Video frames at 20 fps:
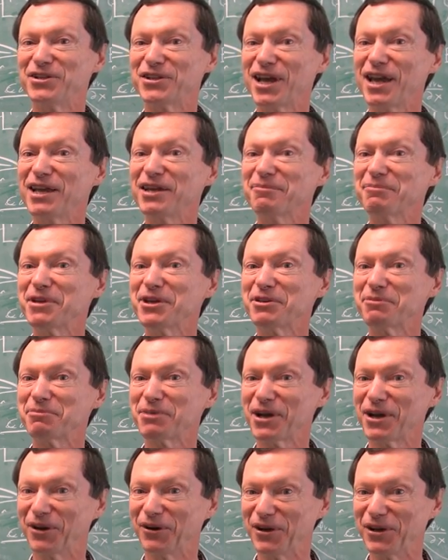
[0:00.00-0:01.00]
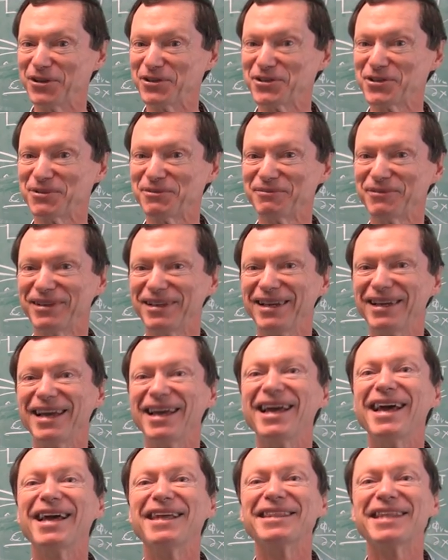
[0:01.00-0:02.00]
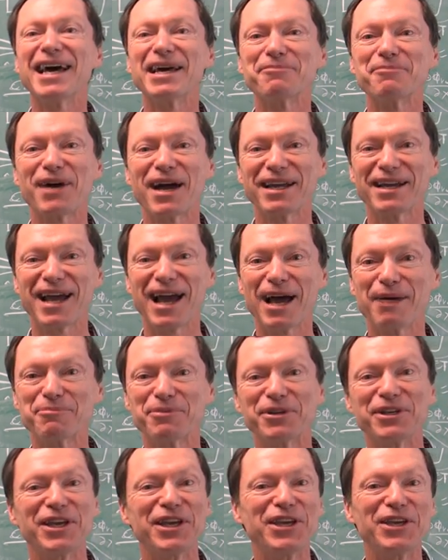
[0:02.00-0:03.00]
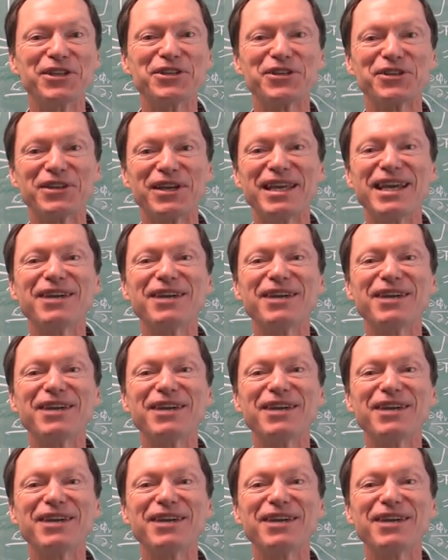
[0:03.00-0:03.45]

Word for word: take me to Paris and that might happen easy,